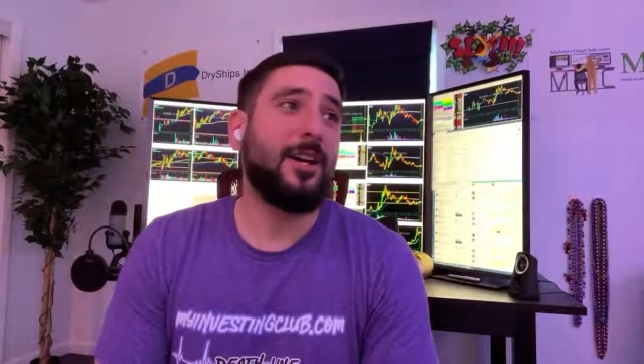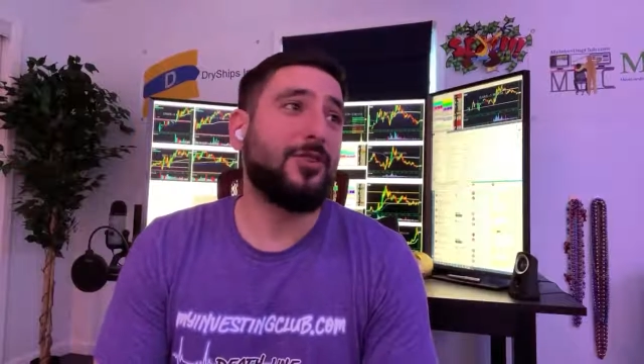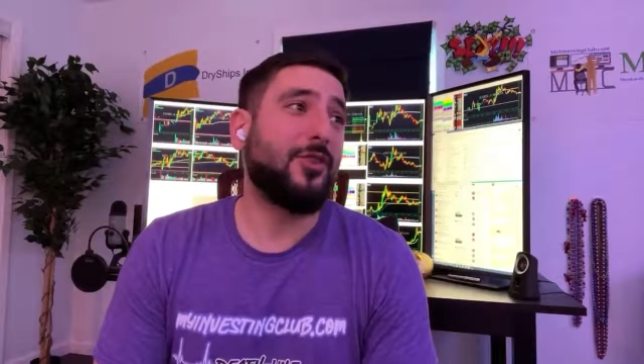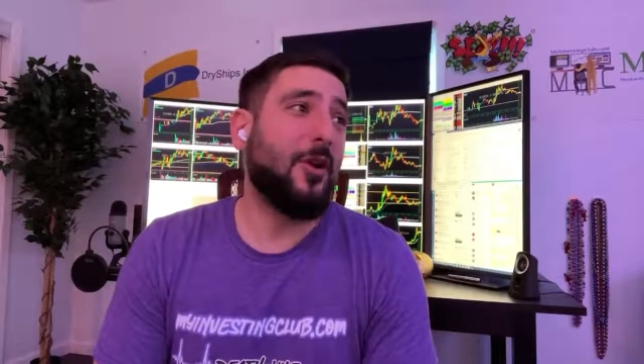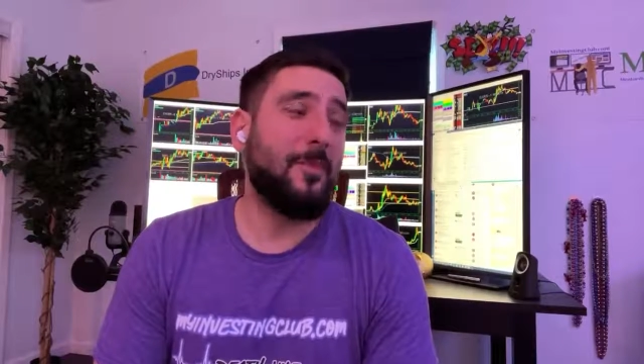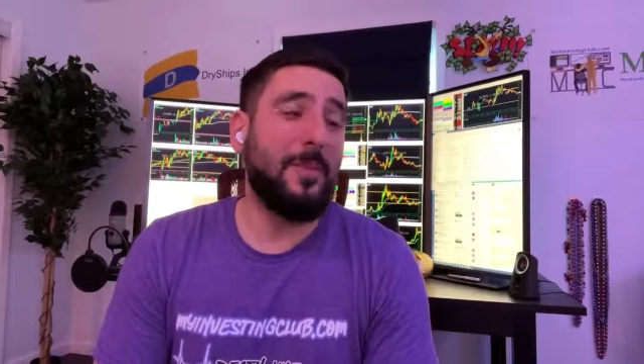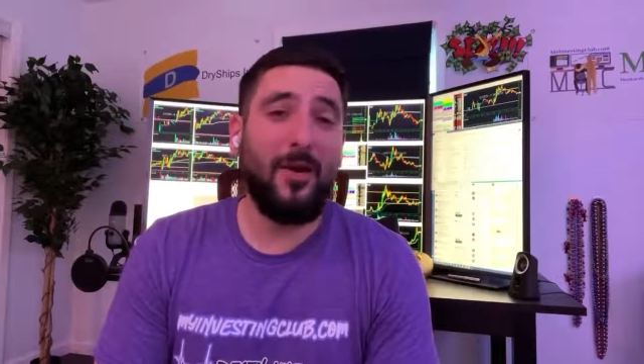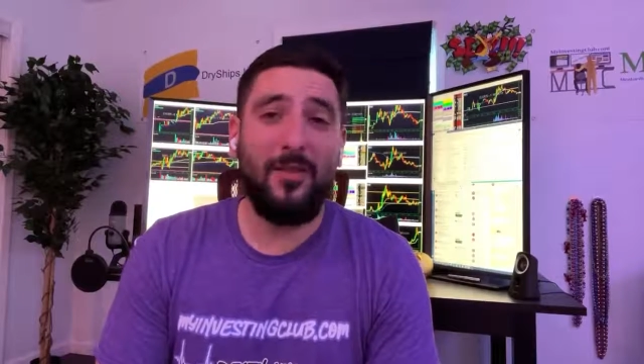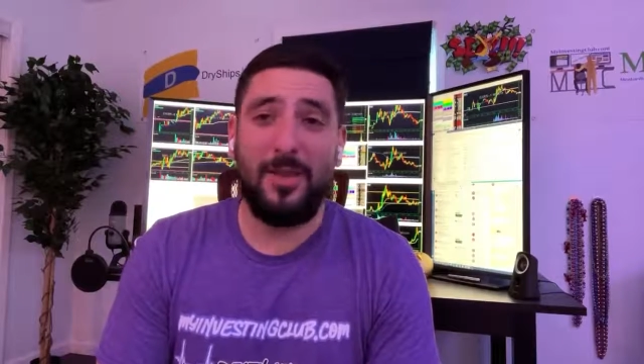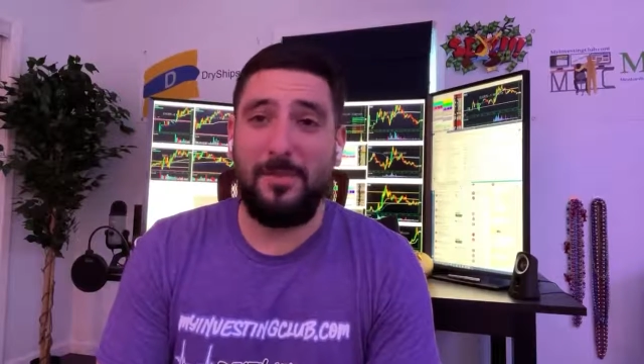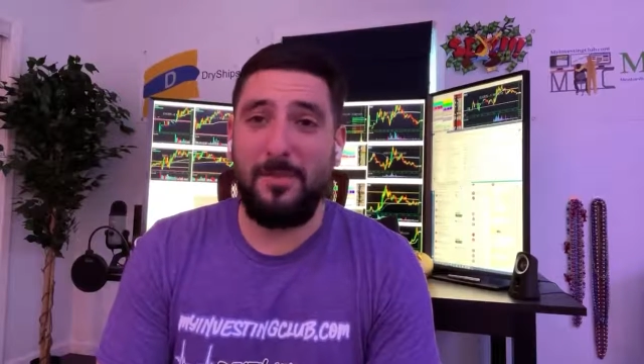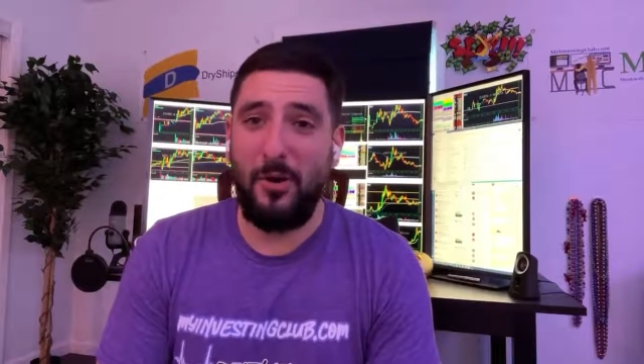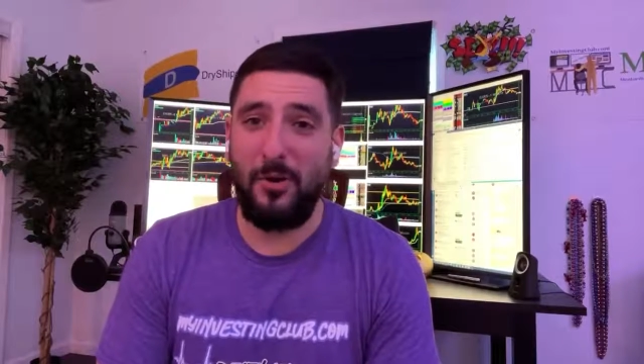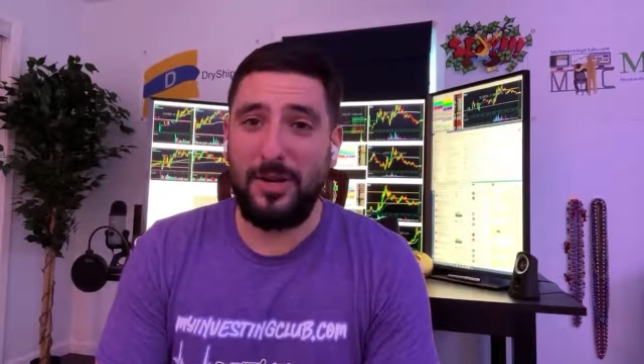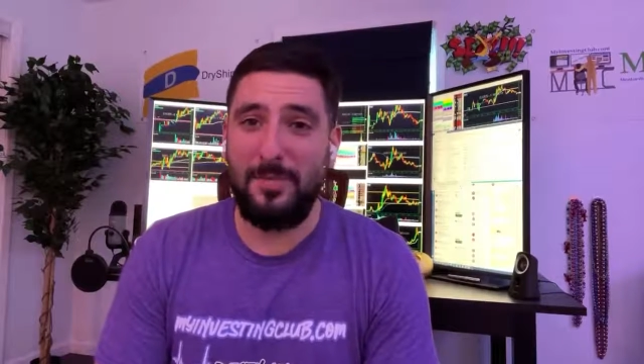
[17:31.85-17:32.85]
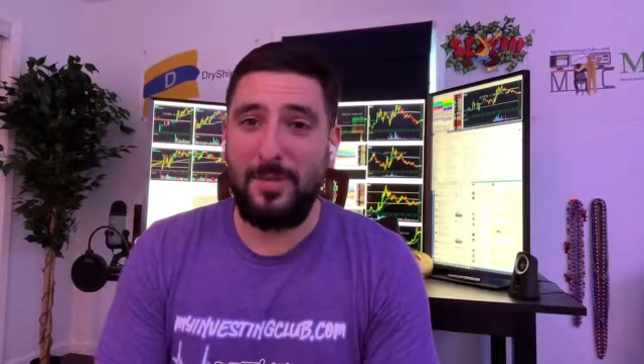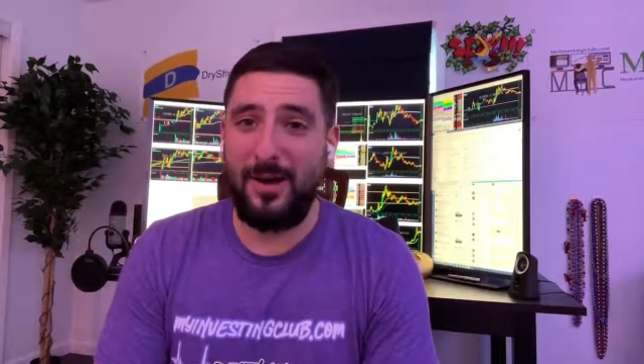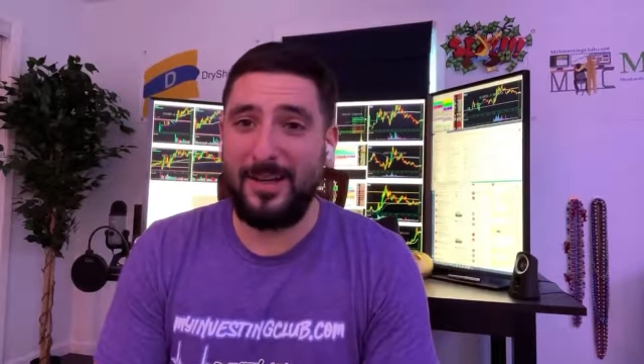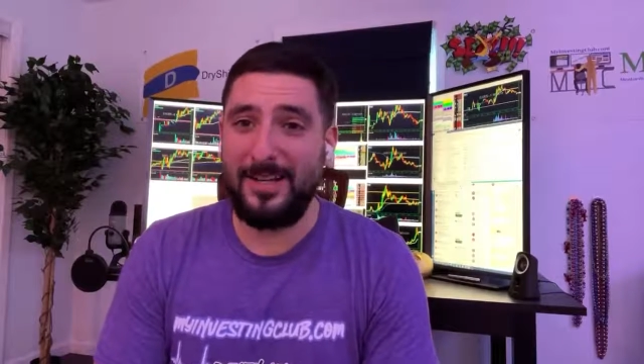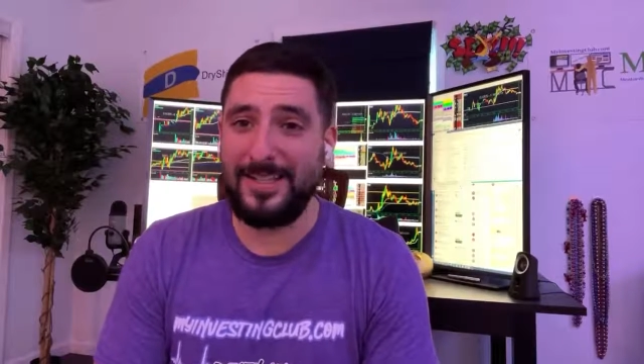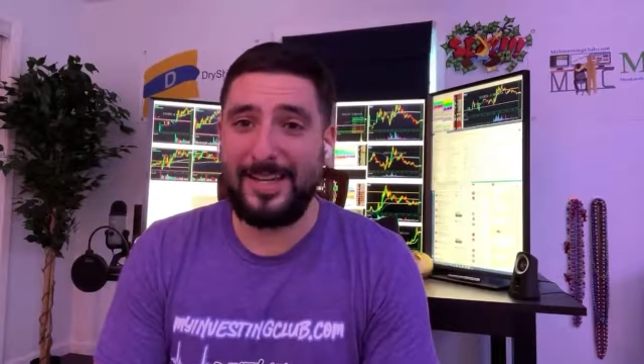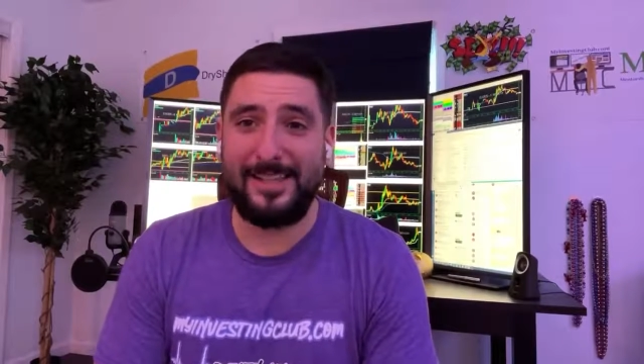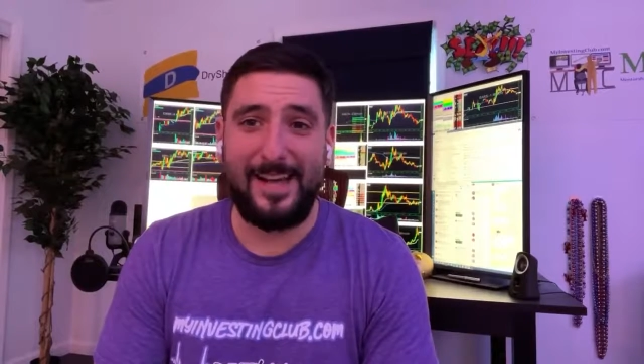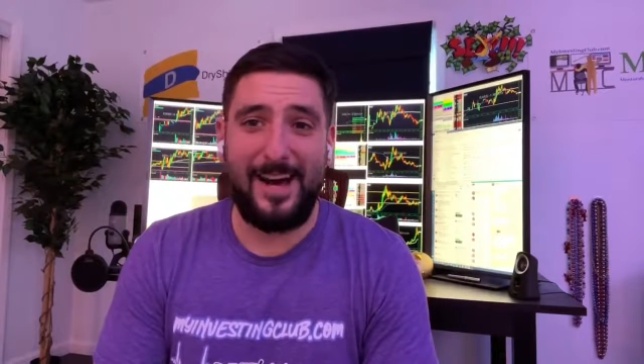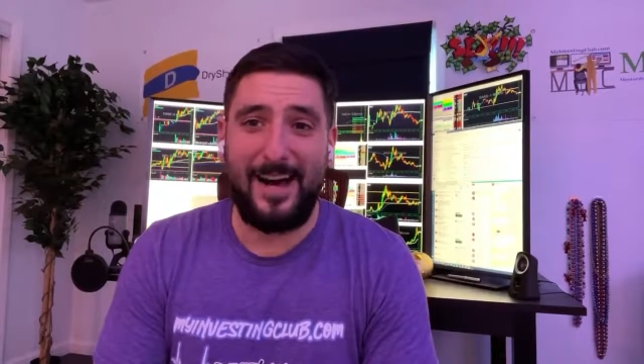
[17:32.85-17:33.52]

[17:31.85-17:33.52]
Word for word: So apparently, Pokemon is like the